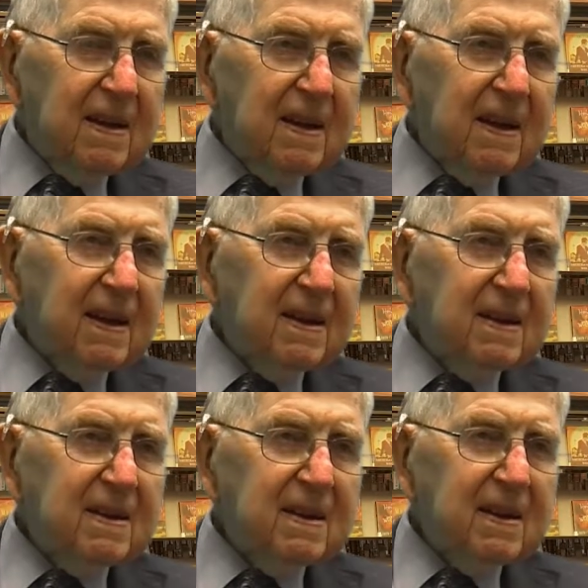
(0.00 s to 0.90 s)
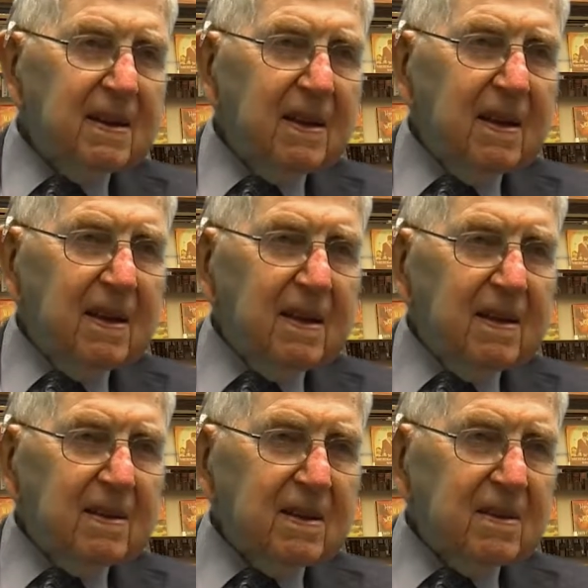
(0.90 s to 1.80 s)
And
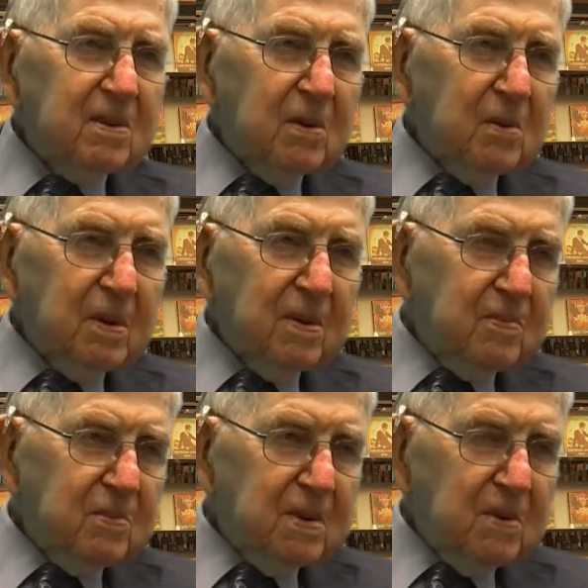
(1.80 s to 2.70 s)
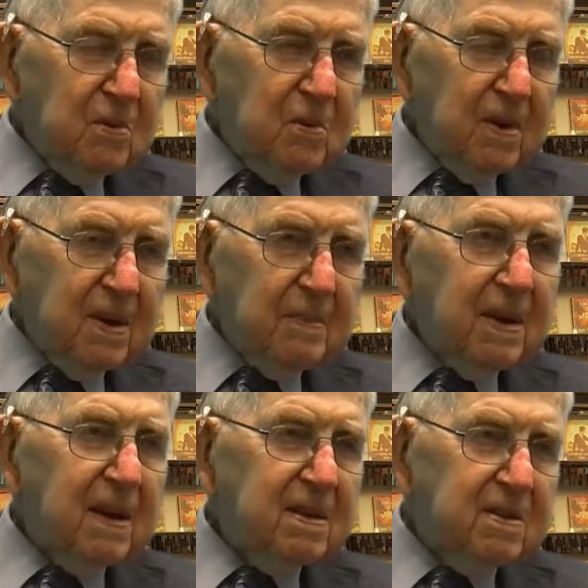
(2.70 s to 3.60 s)
so we knew him.
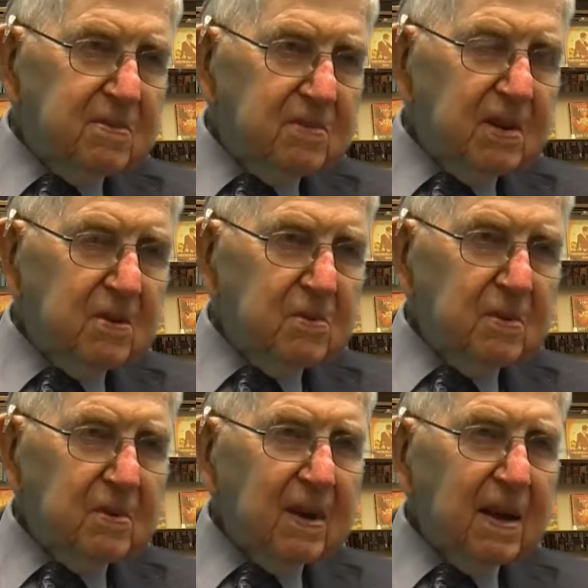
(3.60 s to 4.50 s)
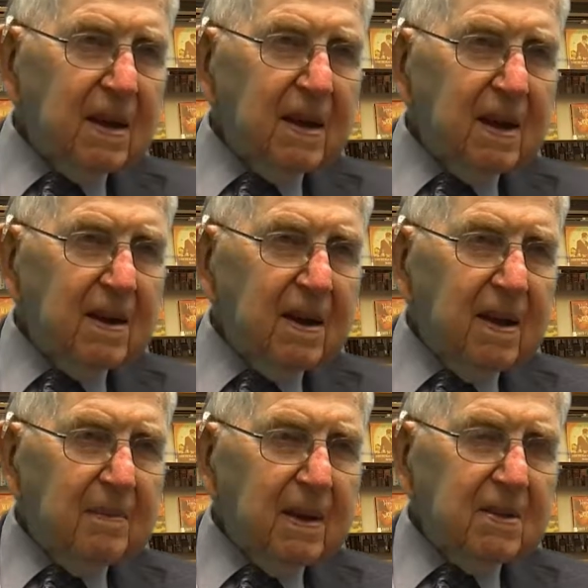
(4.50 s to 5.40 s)
He had children like
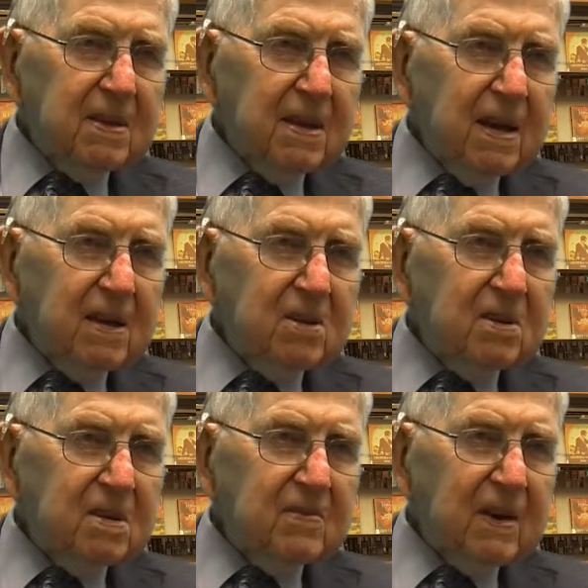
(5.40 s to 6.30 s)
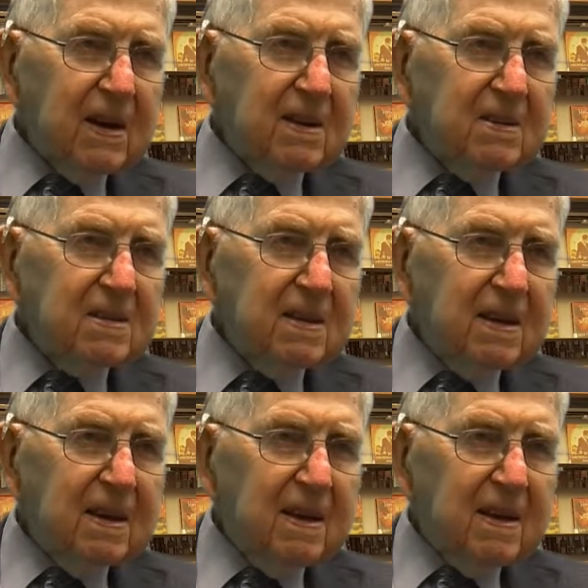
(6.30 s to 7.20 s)
about the ages of ours,
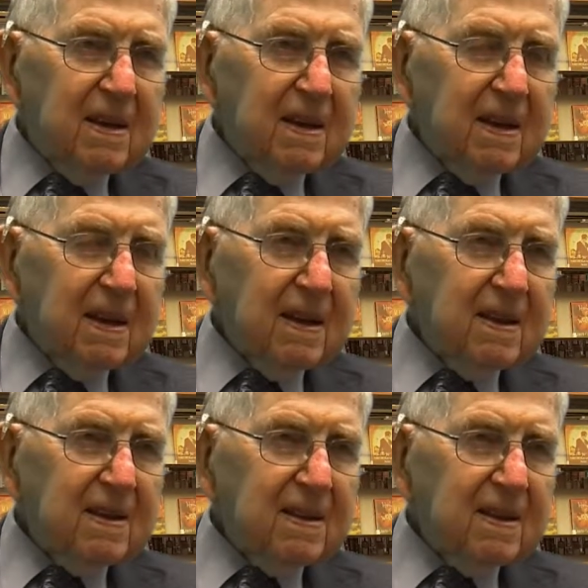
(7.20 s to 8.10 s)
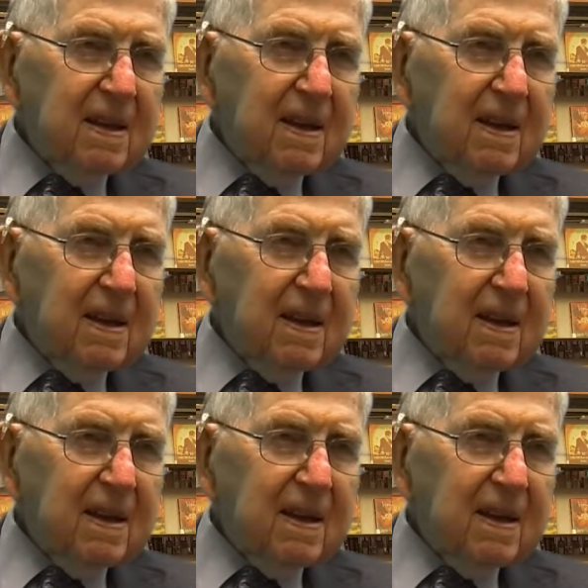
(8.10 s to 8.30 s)
and